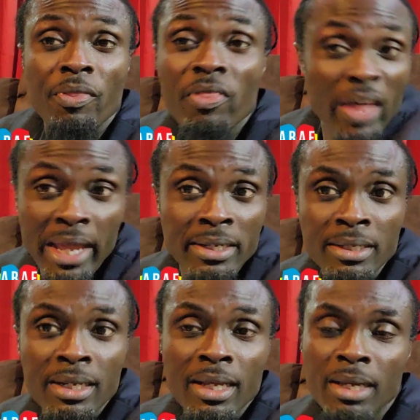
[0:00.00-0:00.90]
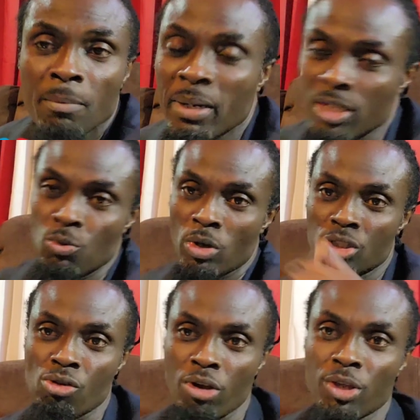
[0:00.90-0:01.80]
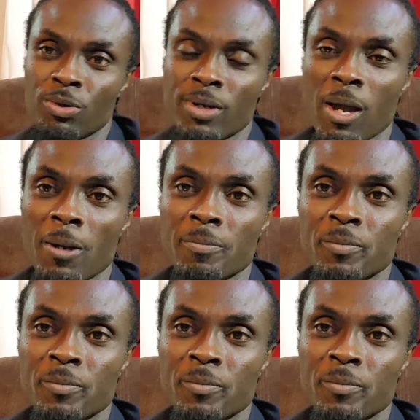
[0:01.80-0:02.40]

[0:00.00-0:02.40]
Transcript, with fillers: then, but it won't struggle you now.